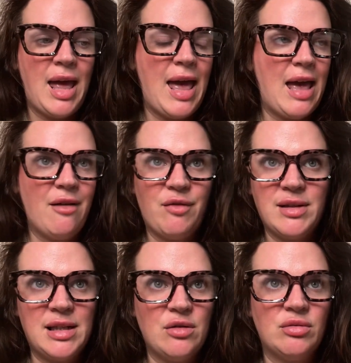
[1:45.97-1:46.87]
Every
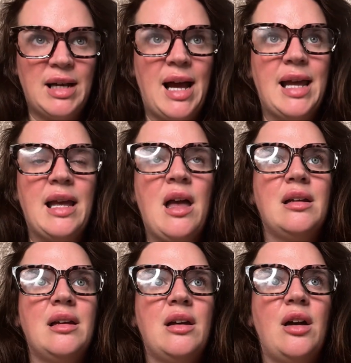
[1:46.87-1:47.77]
single day.
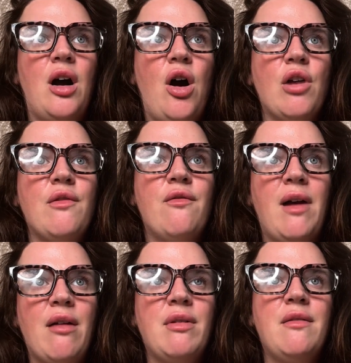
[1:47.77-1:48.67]
I
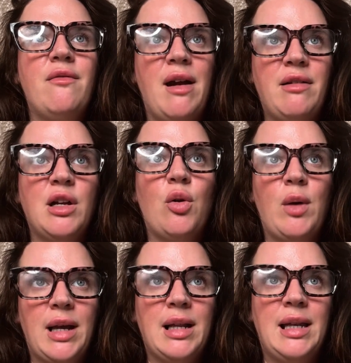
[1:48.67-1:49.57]
very, very
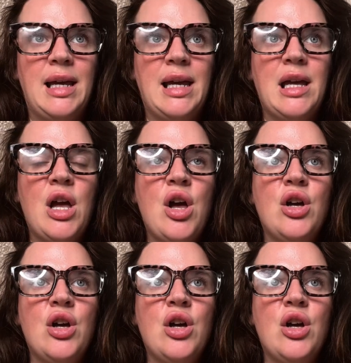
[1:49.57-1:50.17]
quickly